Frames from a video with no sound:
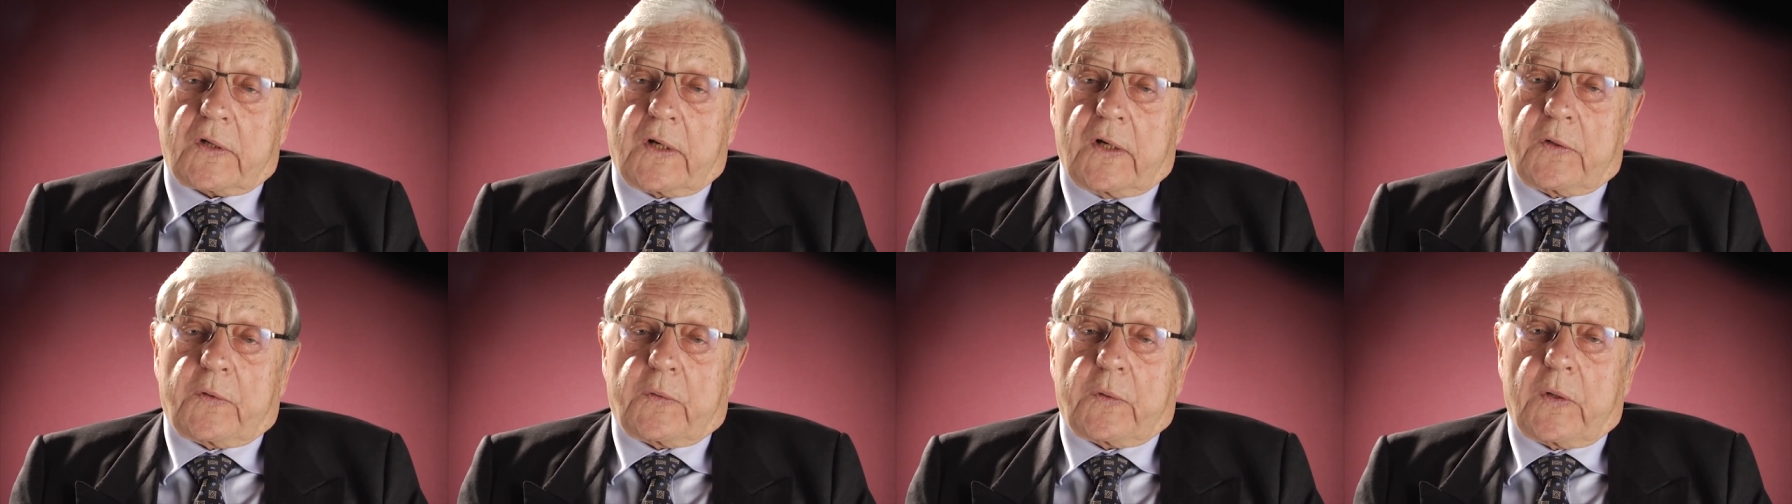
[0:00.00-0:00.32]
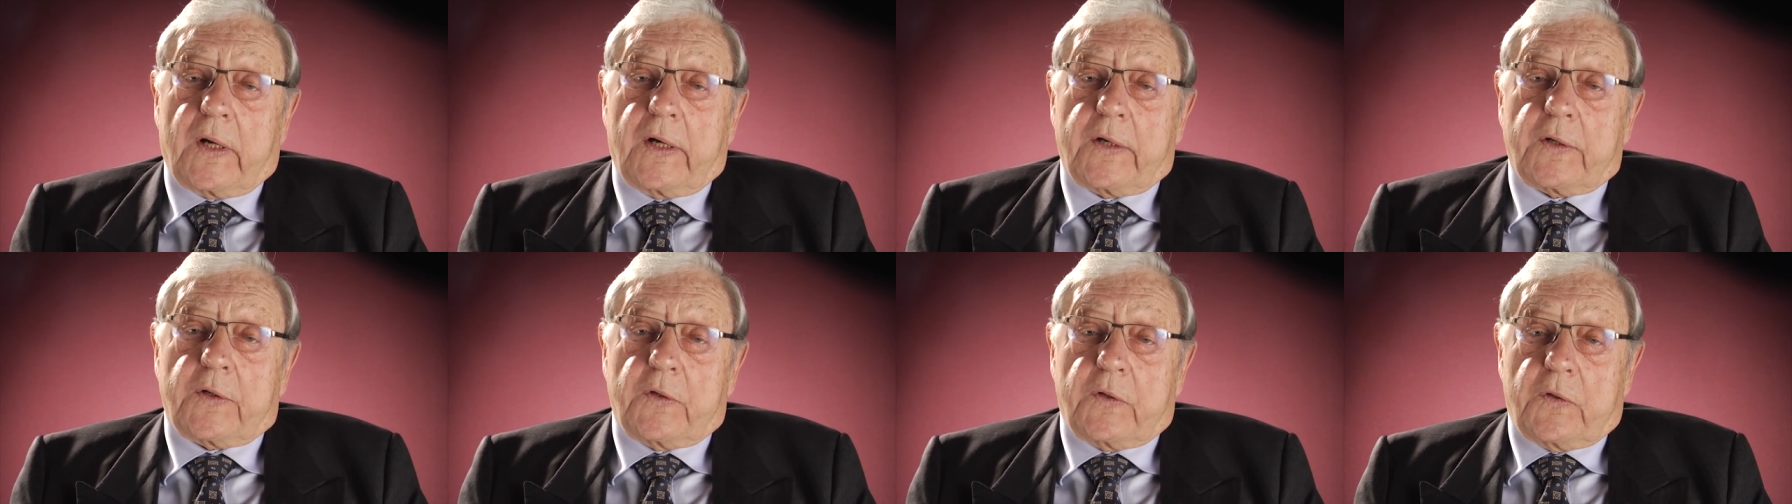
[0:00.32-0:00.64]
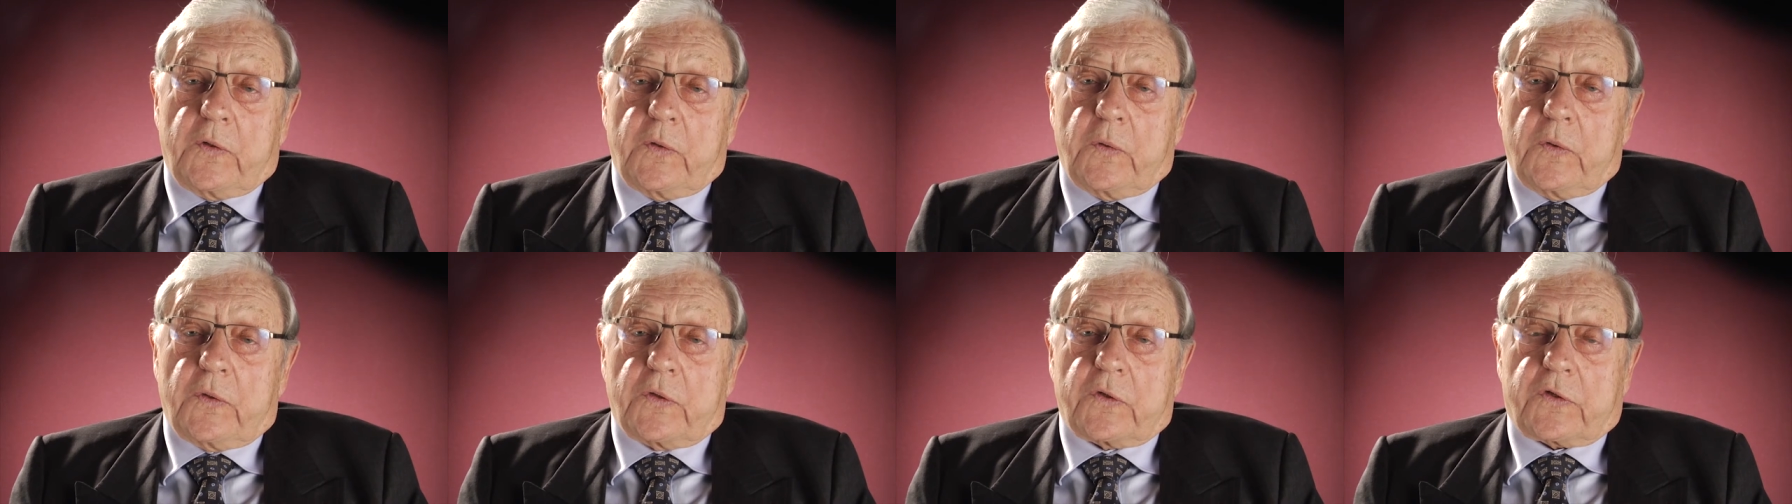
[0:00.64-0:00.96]
I tried to
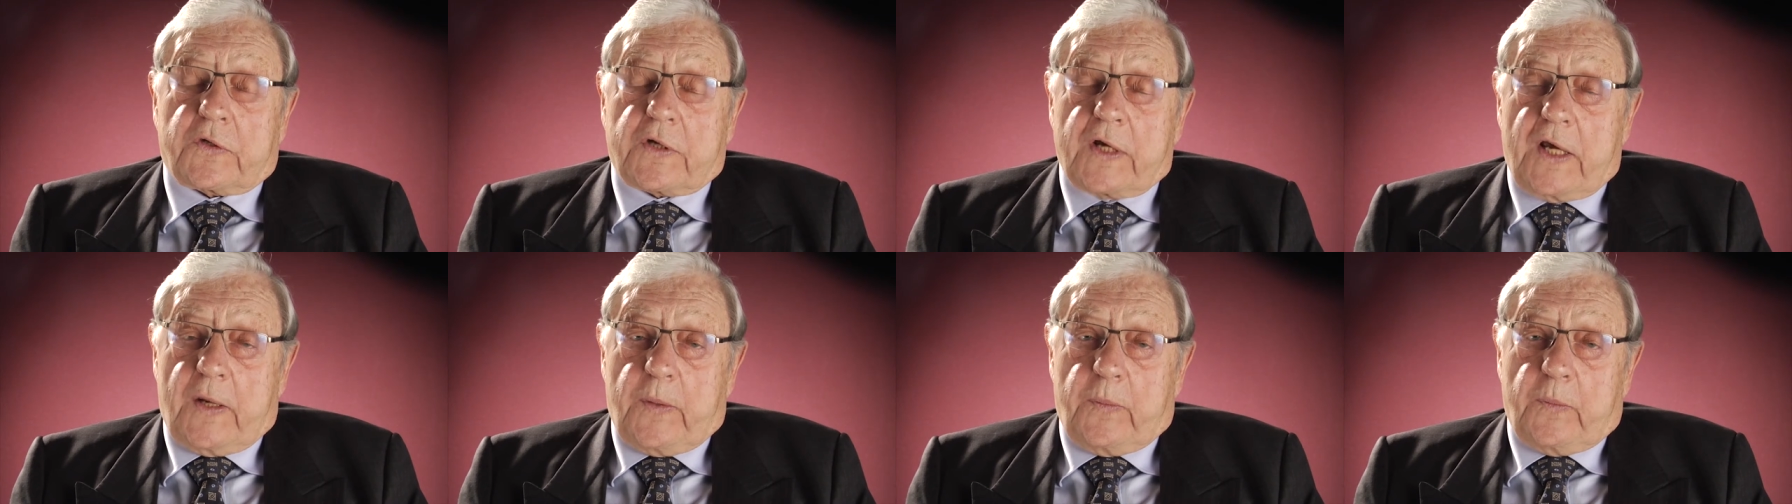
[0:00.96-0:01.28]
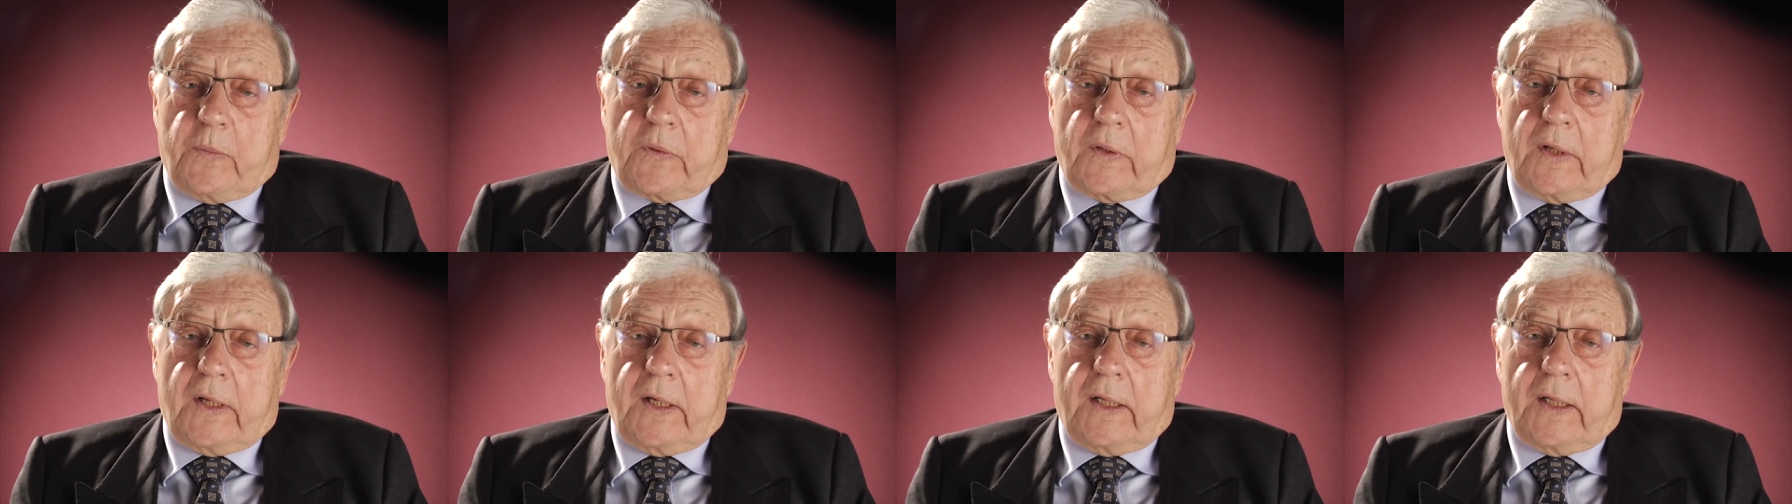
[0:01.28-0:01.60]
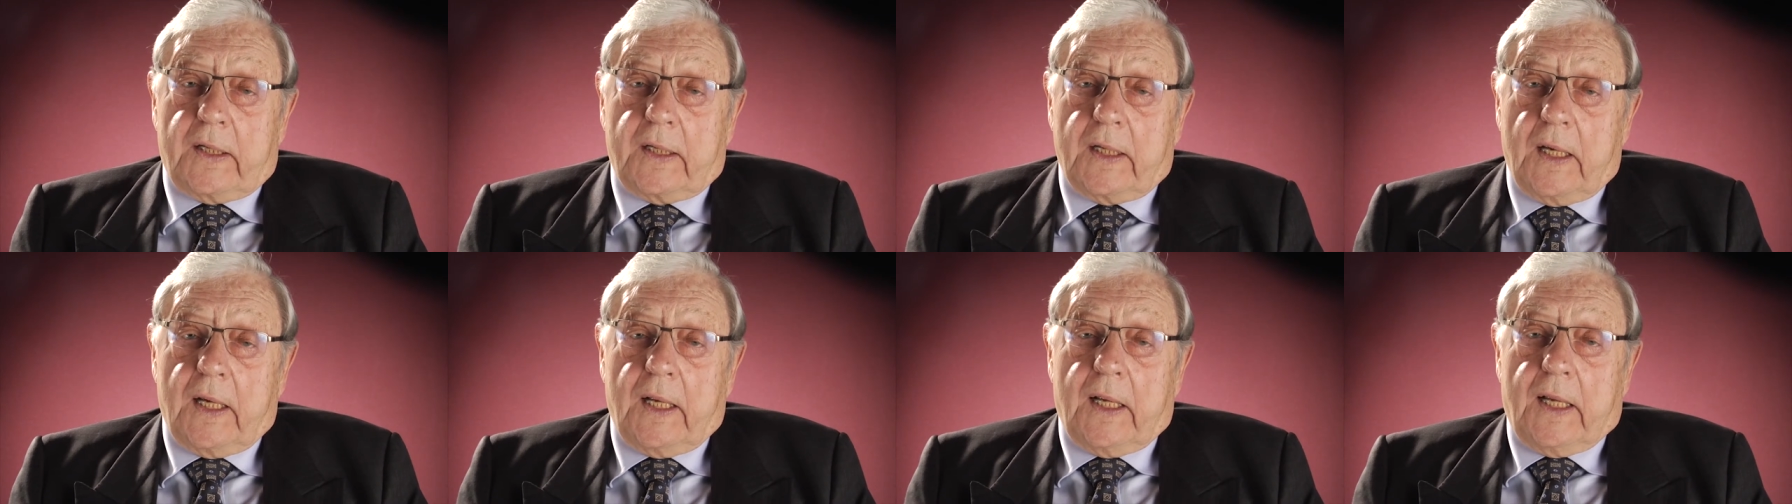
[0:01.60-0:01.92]
do the same
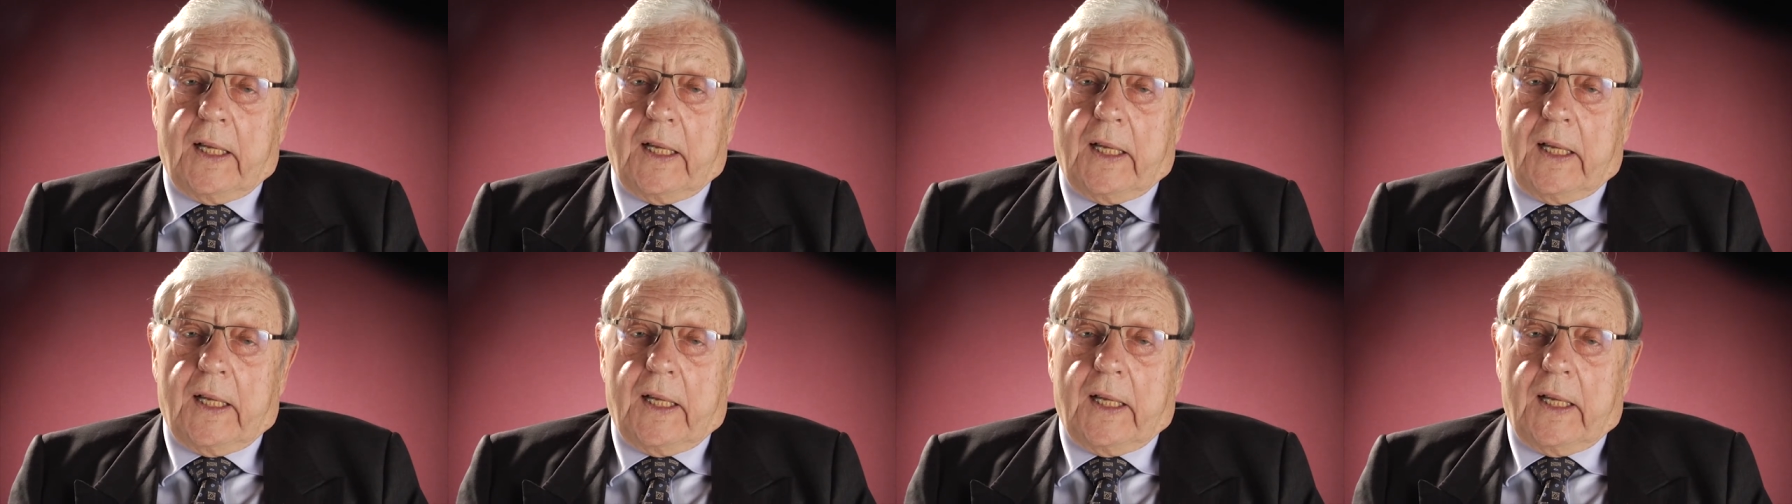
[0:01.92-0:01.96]
thing.